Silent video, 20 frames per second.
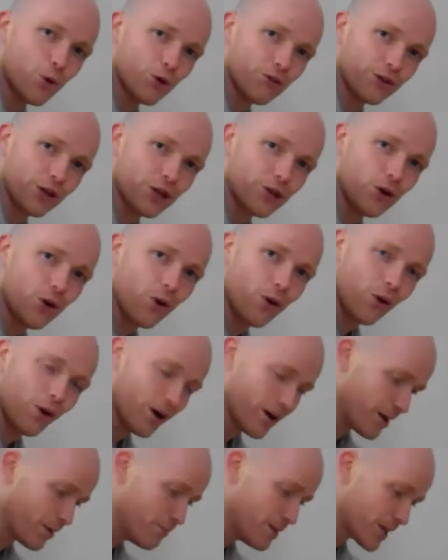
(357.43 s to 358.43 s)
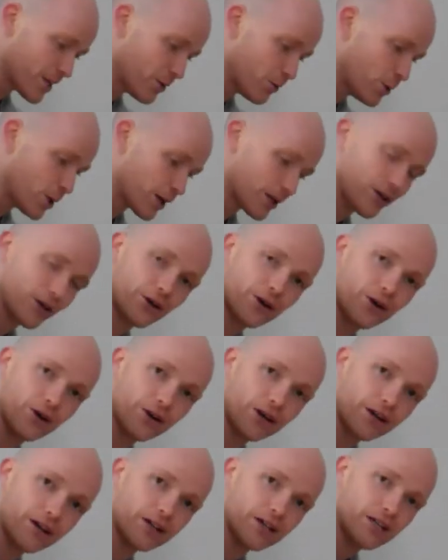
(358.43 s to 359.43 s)
more of your core, make you work a lot
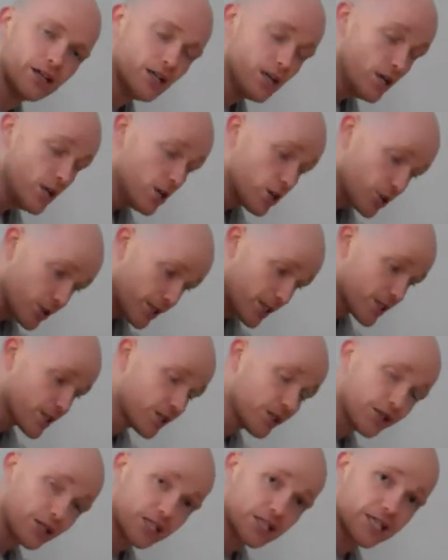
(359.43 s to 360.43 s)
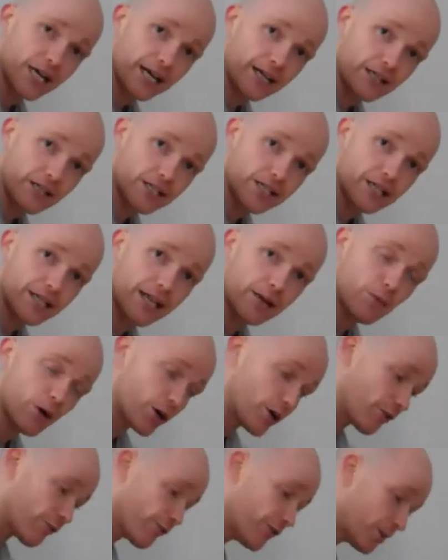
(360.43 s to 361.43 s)
harder. So there's 30 seconds, and then we're going to